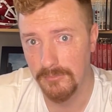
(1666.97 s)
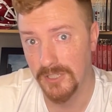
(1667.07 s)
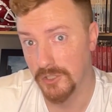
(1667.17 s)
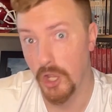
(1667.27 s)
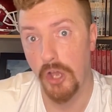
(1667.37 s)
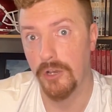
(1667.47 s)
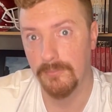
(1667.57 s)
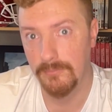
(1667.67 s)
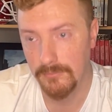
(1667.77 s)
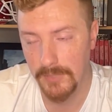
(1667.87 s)
is good.
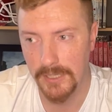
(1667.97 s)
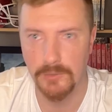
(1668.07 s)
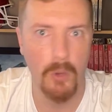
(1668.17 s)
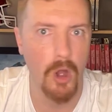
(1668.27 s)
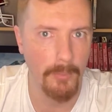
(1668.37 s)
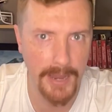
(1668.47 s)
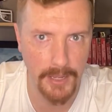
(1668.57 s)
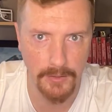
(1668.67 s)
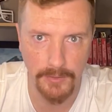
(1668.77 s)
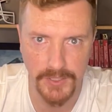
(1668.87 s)
Oh
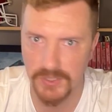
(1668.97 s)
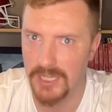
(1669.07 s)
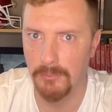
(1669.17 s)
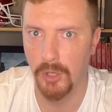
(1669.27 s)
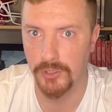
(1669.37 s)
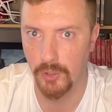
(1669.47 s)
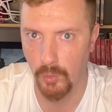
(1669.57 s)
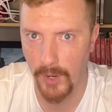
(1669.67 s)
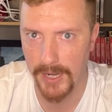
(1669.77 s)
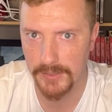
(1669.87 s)
man, this team looks
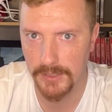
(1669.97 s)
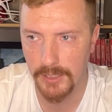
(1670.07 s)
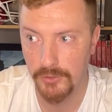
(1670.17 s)
great.